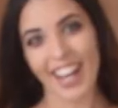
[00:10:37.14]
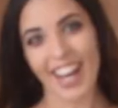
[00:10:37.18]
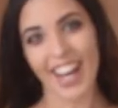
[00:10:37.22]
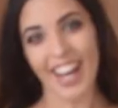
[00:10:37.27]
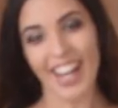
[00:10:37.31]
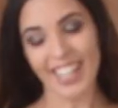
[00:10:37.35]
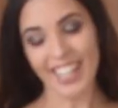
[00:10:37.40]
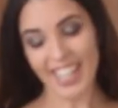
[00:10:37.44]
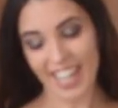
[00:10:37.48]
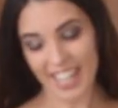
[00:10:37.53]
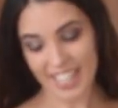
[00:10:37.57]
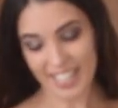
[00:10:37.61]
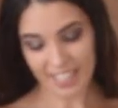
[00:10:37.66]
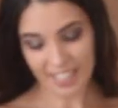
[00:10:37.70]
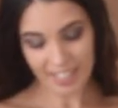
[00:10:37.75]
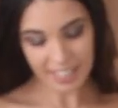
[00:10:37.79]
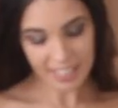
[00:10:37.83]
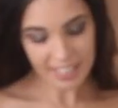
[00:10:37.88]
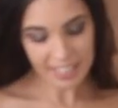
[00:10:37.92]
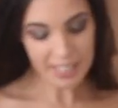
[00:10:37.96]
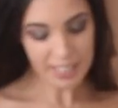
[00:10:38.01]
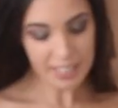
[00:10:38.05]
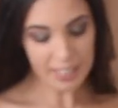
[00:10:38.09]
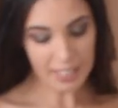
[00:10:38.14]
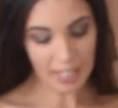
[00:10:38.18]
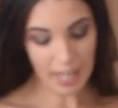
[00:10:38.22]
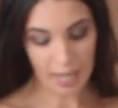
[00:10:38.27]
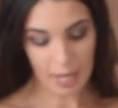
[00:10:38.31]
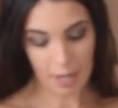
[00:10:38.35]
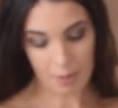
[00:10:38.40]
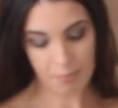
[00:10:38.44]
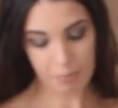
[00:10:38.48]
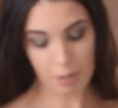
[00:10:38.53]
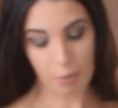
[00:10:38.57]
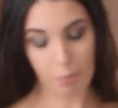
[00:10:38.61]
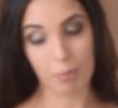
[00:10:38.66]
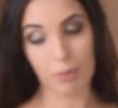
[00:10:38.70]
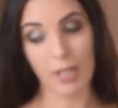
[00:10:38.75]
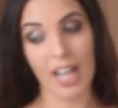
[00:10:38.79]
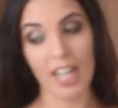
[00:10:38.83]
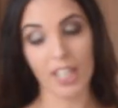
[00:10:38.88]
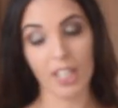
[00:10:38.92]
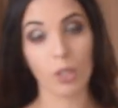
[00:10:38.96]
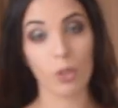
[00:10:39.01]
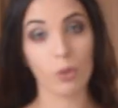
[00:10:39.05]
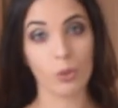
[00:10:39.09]
Hi guys, this is the
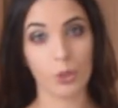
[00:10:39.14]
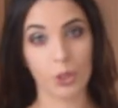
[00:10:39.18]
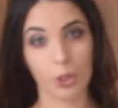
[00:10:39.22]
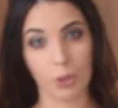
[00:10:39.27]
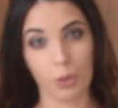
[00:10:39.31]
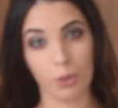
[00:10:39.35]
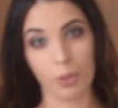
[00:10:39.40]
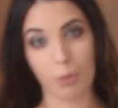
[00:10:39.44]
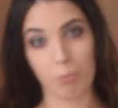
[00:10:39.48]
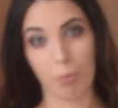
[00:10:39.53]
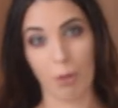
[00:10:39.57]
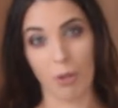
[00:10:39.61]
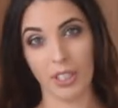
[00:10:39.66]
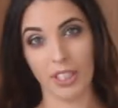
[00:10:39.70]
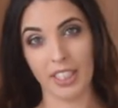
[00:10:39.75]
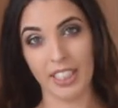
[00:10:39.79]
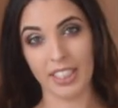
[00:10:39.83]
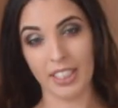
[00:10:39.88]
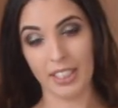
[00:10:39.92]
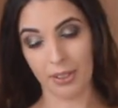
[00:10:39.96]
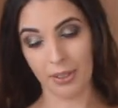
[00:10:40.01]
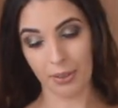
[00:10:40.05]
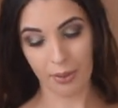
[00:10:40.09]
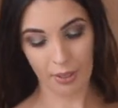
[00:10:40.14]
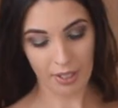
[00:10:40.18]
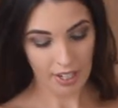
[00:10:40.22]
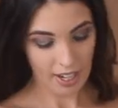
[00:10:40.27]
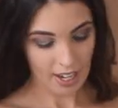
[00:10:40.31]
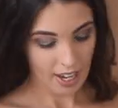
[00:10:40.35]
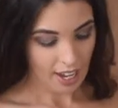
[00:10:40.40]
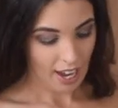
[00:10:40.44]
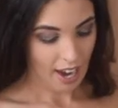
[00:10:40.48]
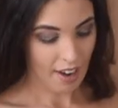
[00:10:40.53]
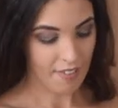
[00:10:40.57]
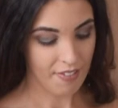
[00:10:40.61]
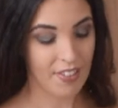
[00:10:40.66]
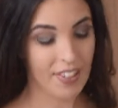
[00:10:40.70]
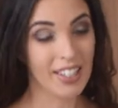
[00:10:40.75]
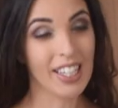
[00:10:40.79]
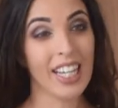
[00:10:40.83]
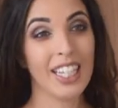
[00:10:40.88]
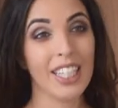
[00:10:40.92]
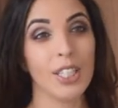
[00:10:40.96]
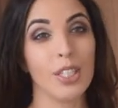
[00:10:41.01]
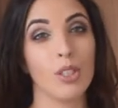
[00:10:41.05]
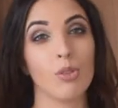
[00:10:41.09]
black coloured shoulder bodysuit. I feel
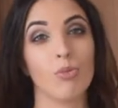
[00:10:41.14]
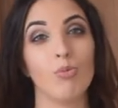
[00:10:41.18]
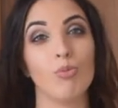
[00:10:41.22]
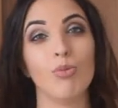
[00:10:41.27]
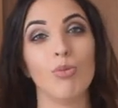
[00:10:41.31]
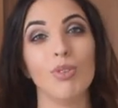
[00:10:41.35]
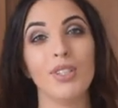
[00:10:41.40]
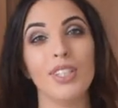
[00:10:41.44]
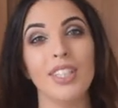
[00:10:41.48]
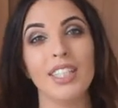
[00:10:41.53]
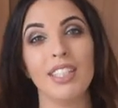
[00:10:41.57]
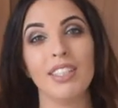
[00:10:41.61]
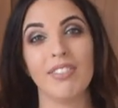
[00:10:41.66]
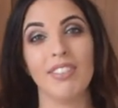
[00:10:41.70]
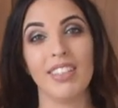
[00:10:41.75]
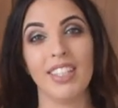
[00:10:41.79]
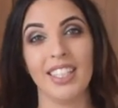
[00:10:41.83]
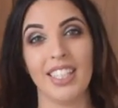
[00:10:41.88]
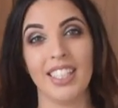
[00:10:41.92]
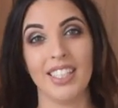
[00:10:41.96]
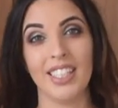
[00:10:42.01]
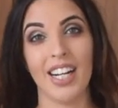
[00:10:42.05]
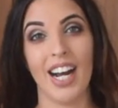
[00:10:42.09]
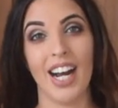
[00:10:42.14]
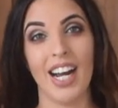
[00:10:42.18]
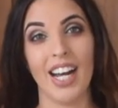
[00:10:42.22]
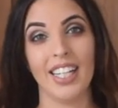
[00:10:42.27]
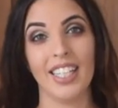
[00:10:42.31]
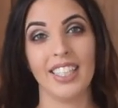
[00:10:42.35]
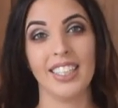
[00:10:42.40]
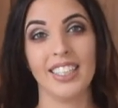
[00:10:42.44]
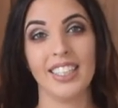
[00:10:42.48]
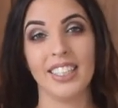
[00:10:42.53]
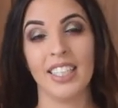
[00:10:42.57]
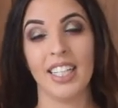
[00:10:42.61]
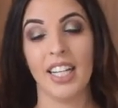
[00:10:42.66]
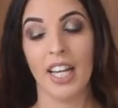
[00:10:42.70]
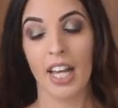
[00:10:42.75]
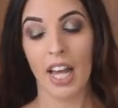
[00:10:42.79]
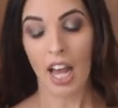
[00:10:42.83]
like it's really, really nice.